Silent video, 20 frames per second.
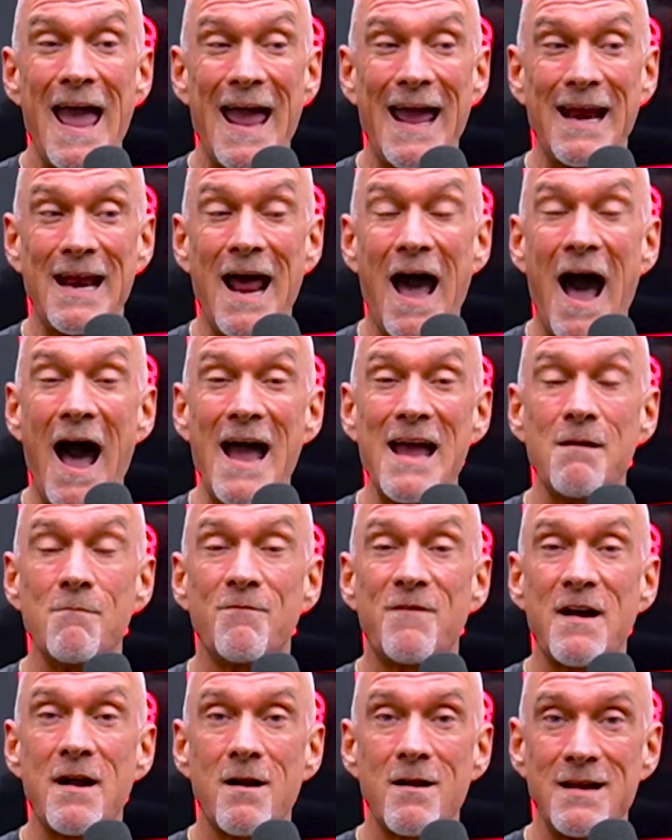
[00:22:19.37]
And I
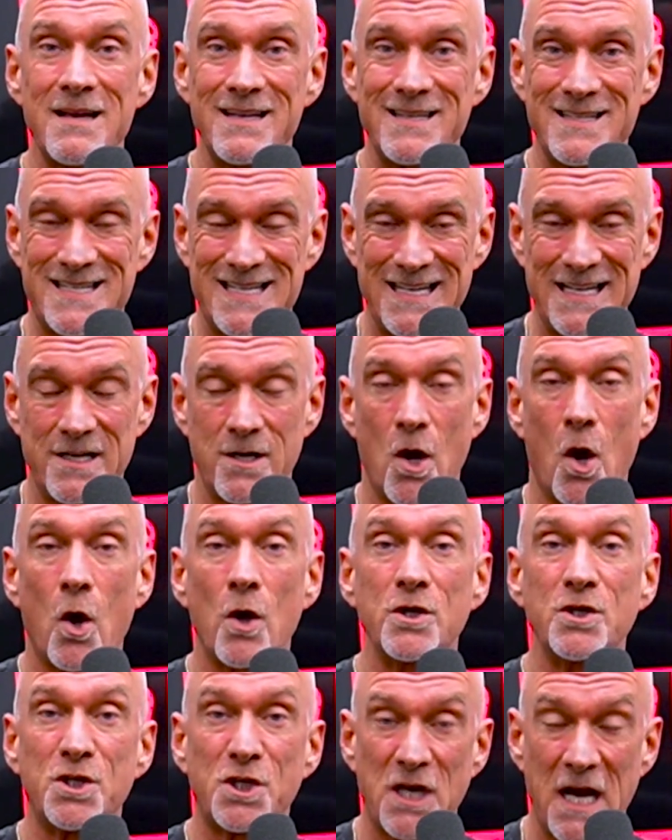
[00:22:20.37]
am very intent
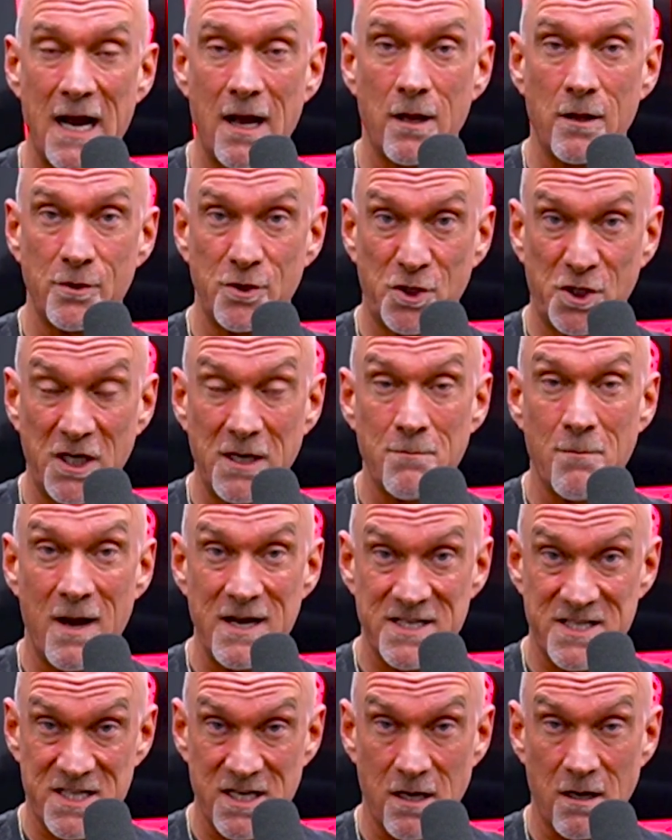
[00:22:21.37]
on challenging
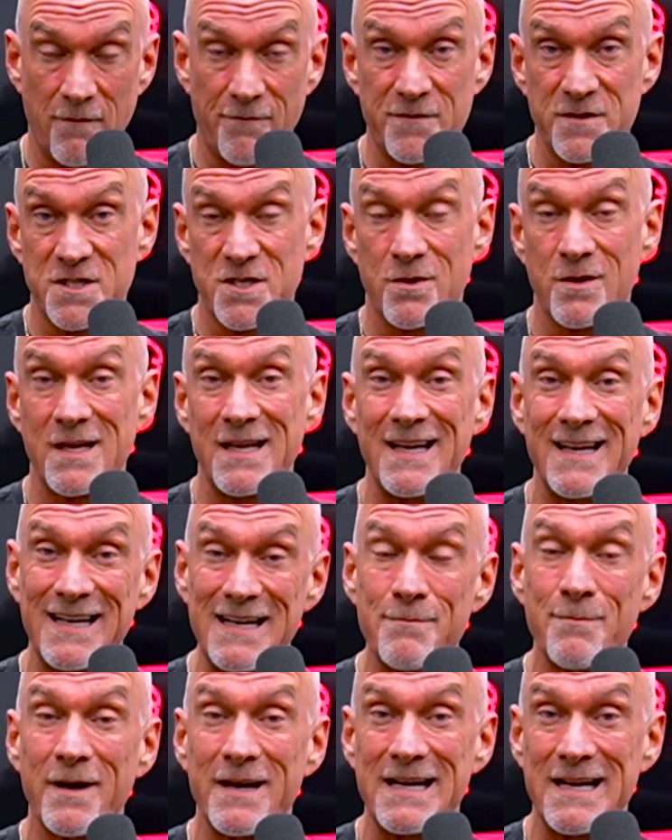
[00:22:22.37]
myself so that
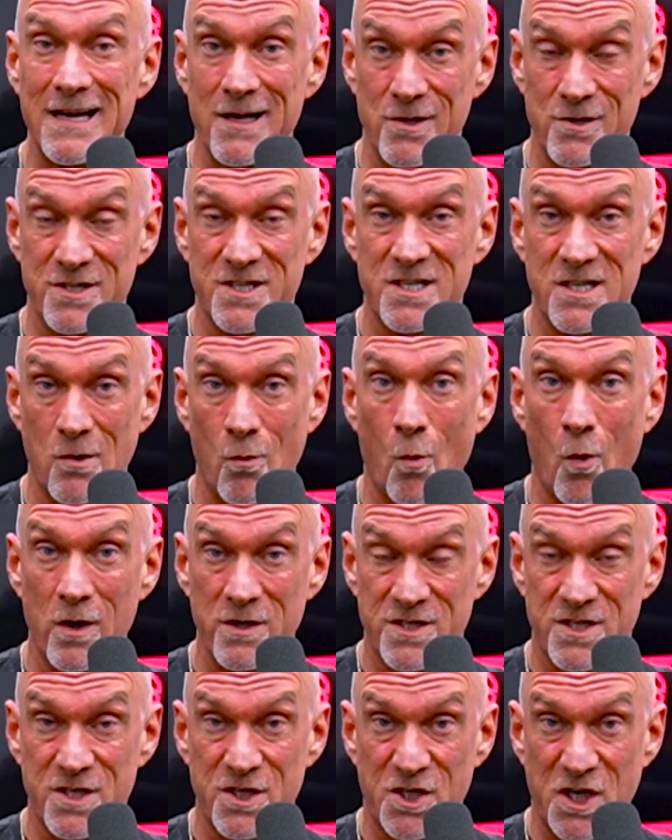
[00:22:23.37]
anybody else that
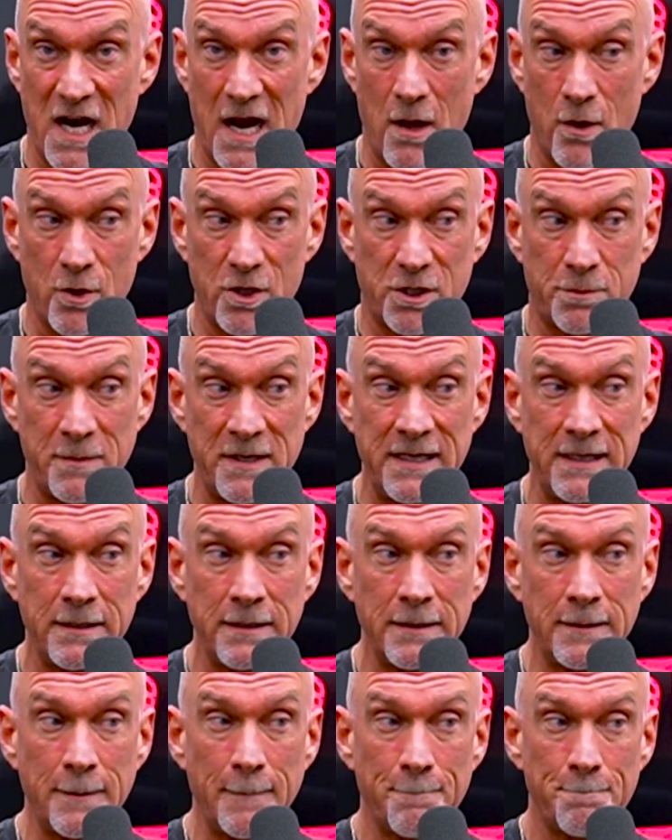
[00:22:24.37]
wants to challenge me,
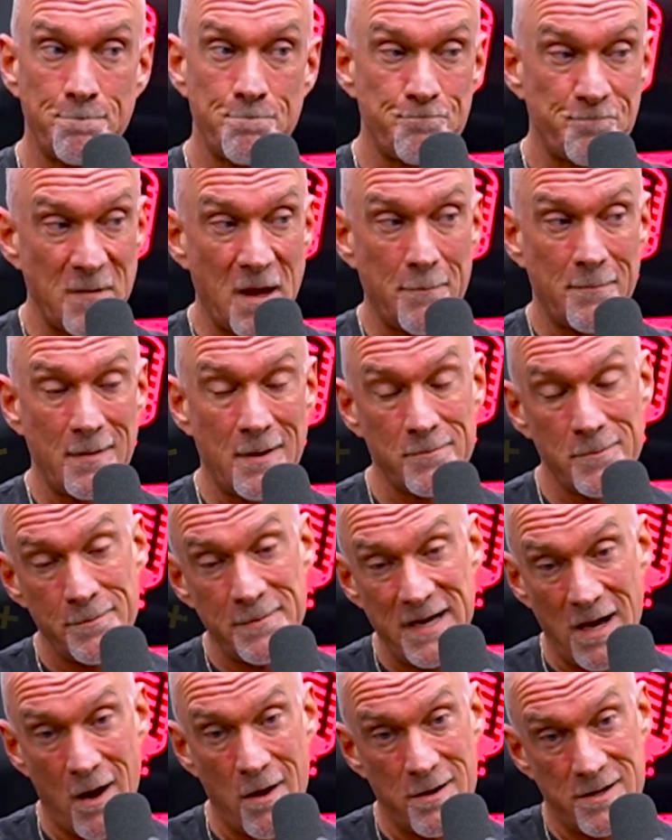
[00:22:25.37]
I'm going to
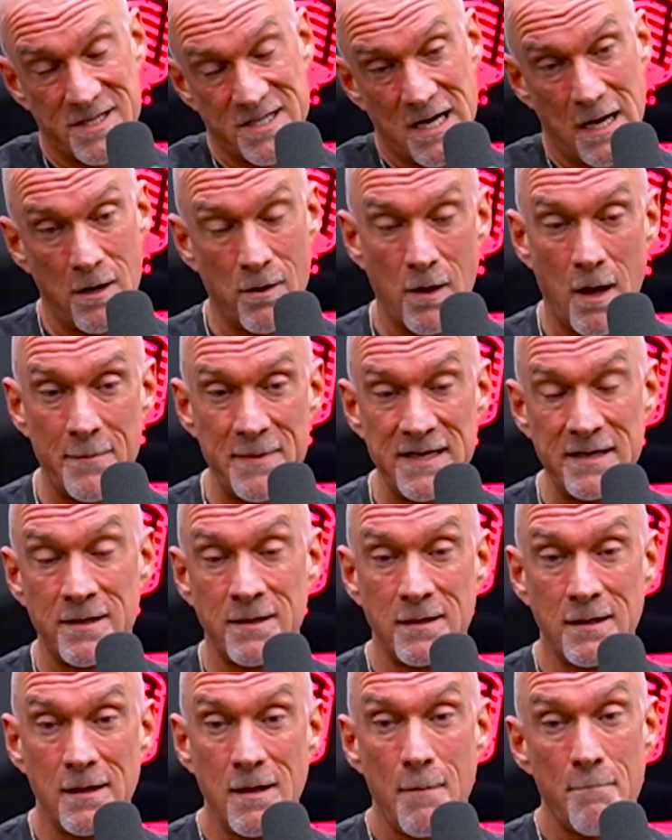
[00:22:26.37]
be honest, I don't, I mean,
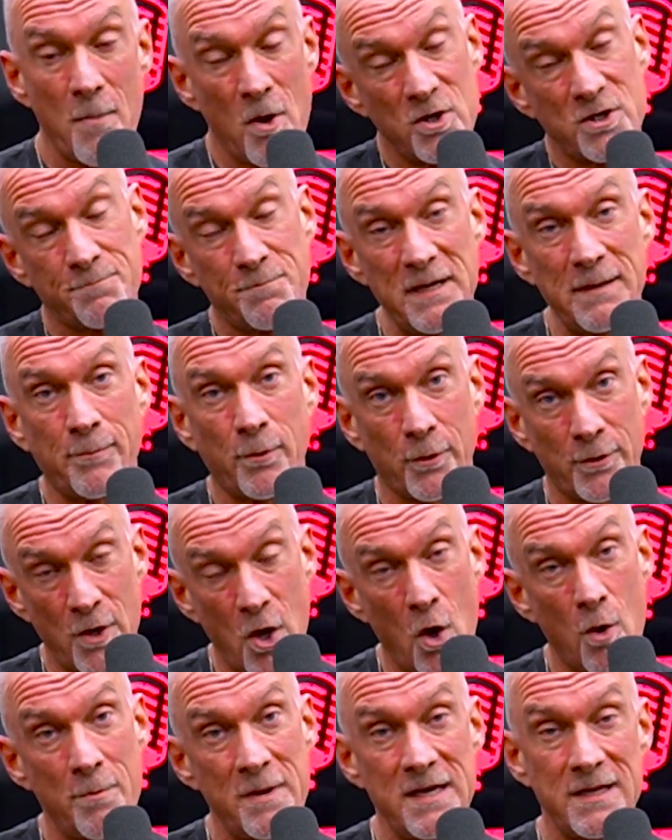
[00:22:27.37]
most people
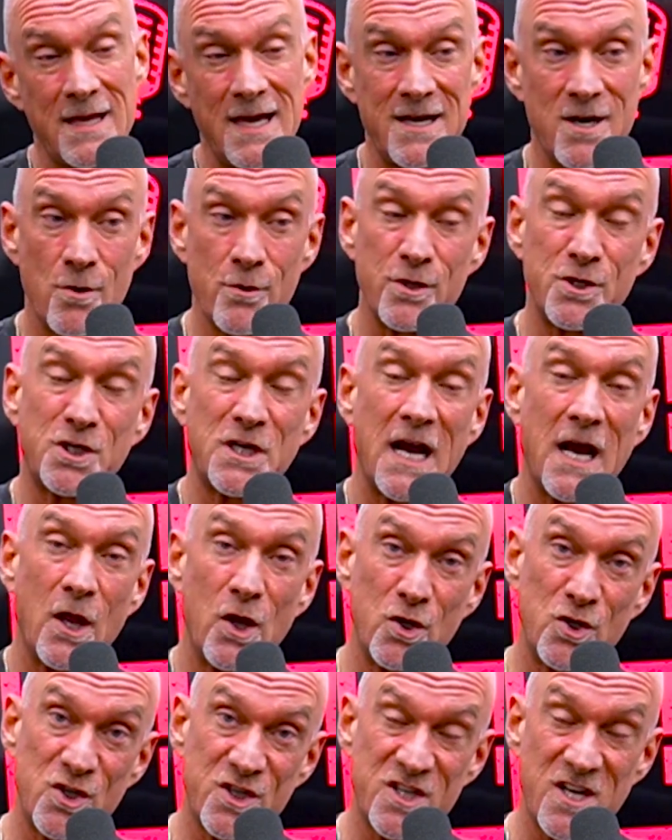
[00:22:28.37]
know me. They know the
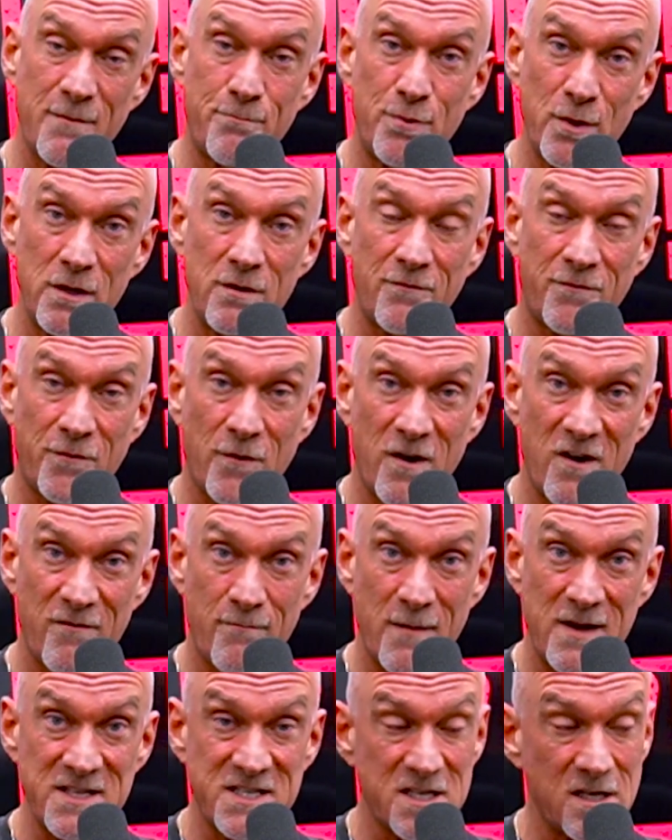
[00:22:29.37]
challenges I put in front of
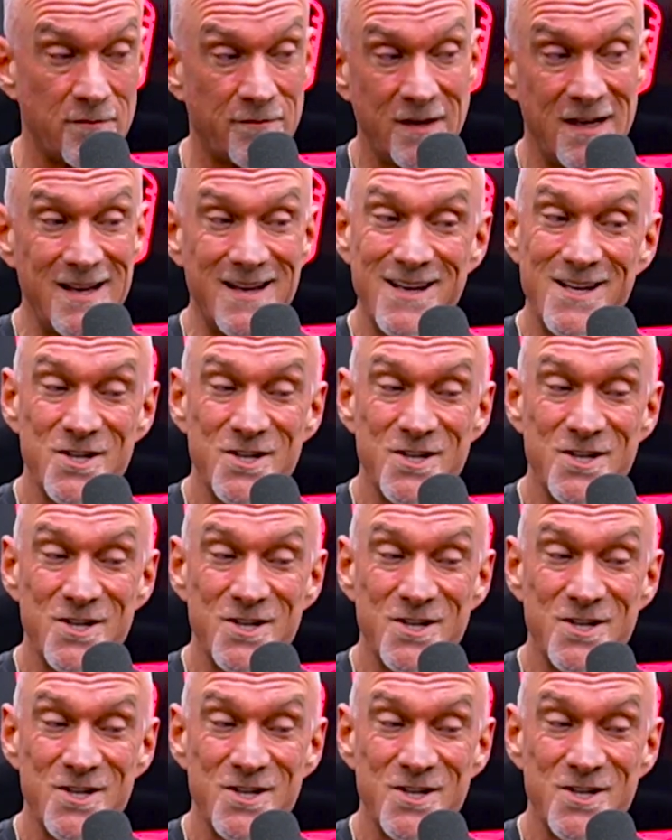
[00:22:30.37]
myself.